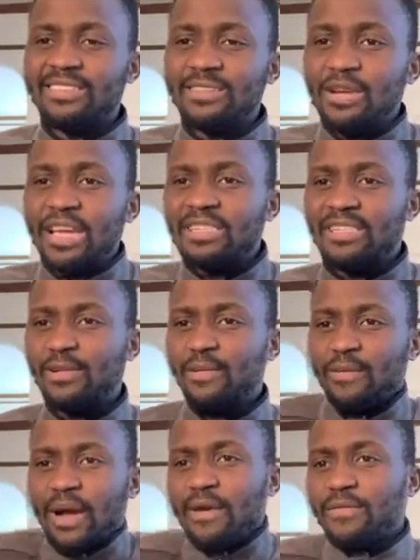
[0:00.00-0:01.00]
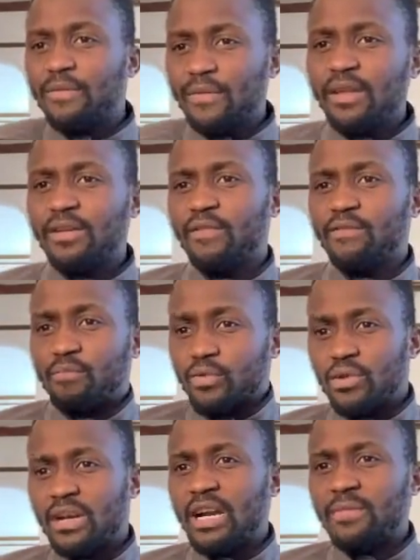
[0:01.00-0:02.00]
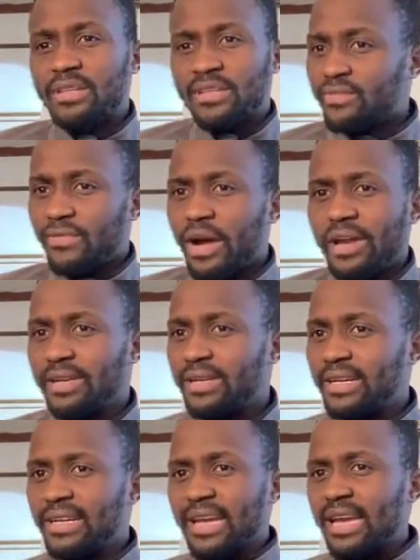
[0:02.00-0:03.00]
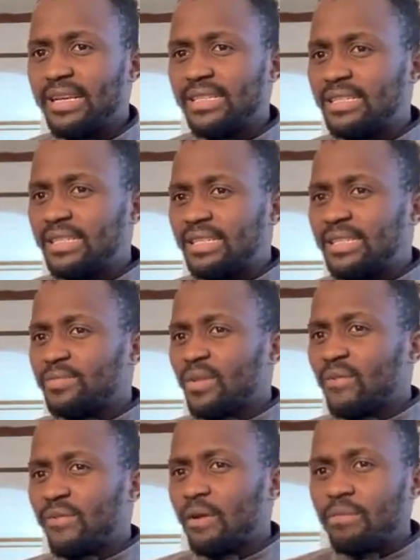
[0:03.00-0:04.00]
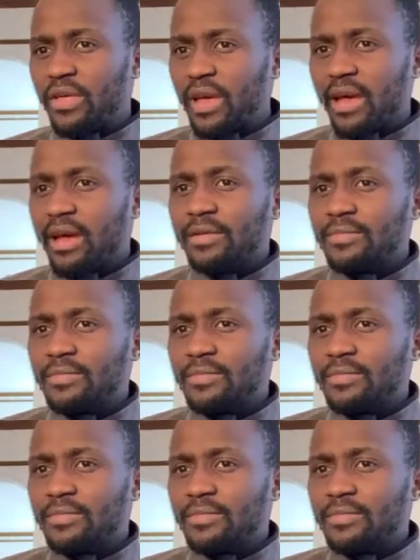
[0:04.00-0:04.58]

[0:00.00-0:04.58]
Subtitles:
You can still have the feeling of programming. It's fine. And from there,